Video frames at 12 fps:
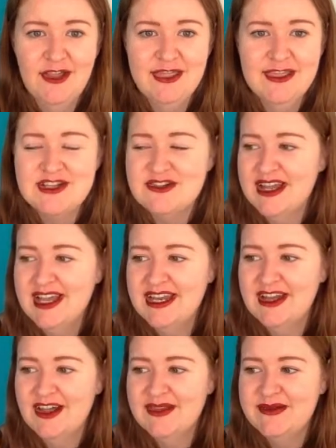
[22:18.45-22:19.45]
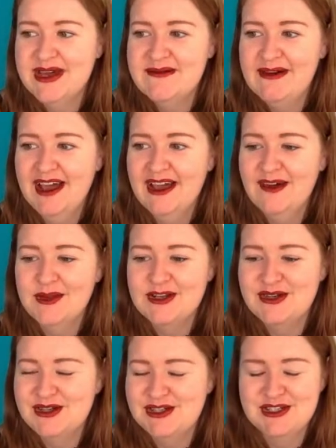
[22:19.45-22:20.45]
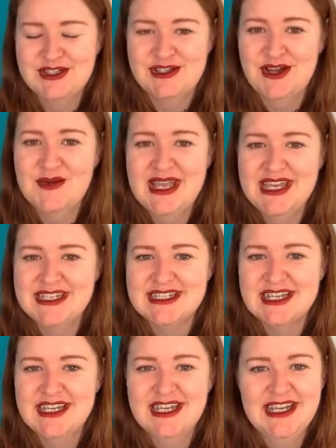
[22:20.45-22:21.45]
on the train on the way back, which was just so weird.